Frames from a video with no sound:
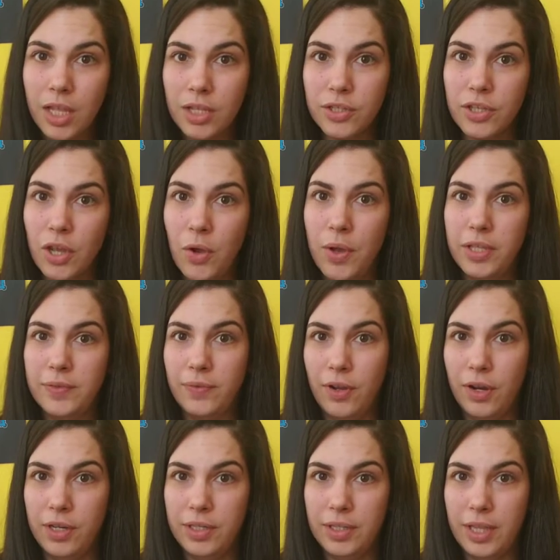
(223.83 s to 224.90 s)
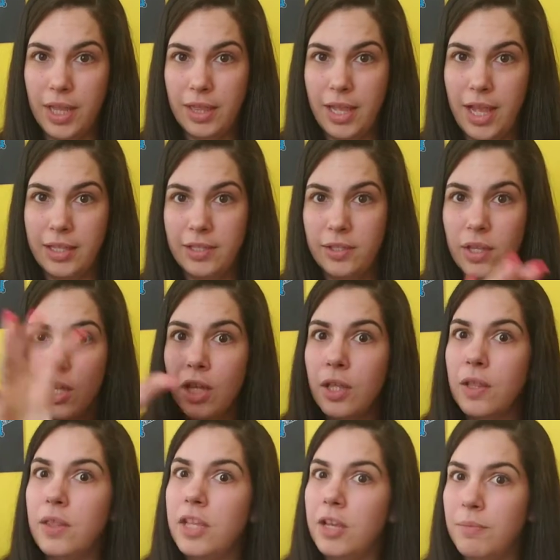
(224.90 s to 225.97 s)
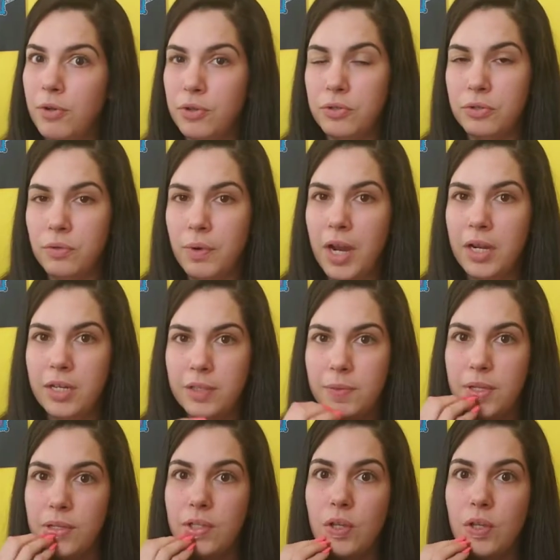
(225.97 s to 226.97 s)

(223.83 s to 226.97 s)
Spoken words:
So as far as, then that's the emotional awareness piece.